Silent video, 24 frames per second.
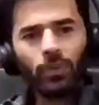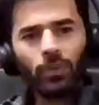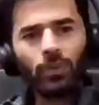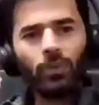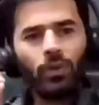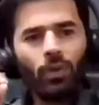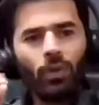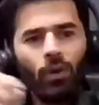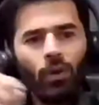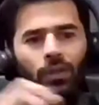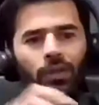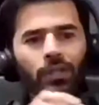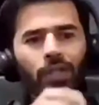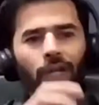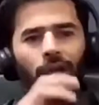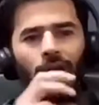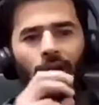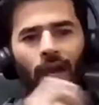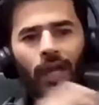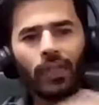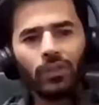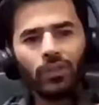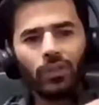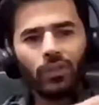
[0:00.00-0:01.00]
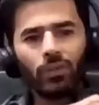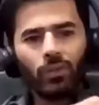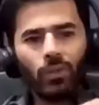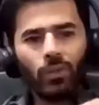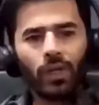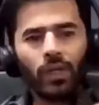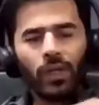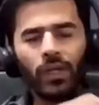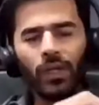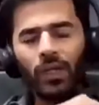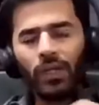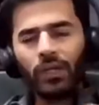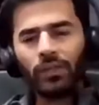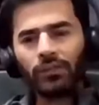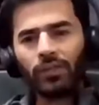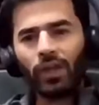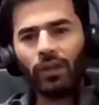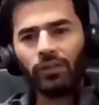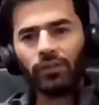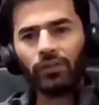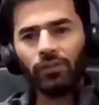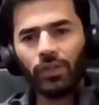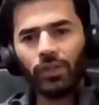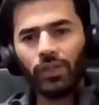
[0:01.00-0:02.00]
people who don't take action quickly and
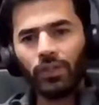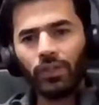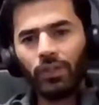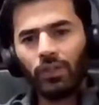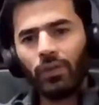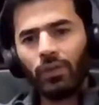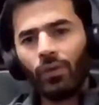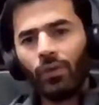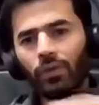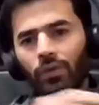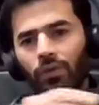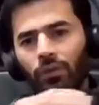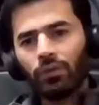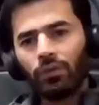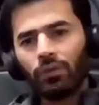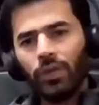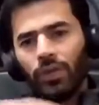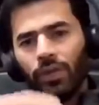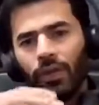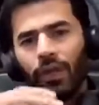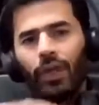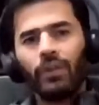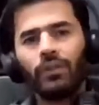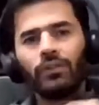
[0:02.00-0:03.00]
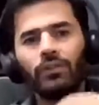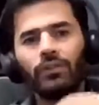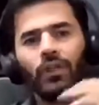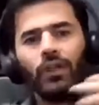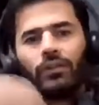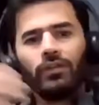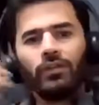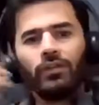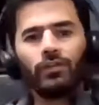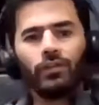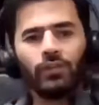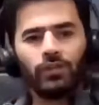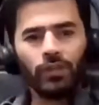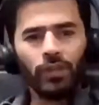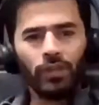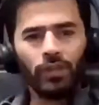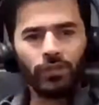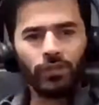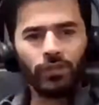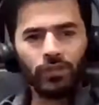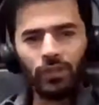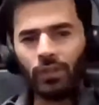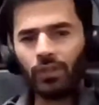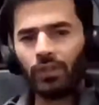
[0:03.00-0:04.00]
decisively, they don't usually get decisive
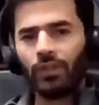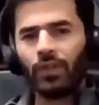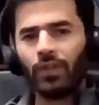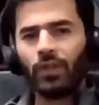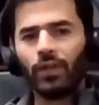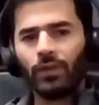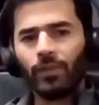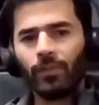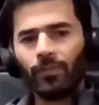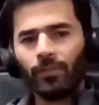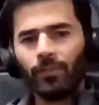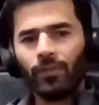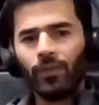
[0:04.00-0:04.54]
results either.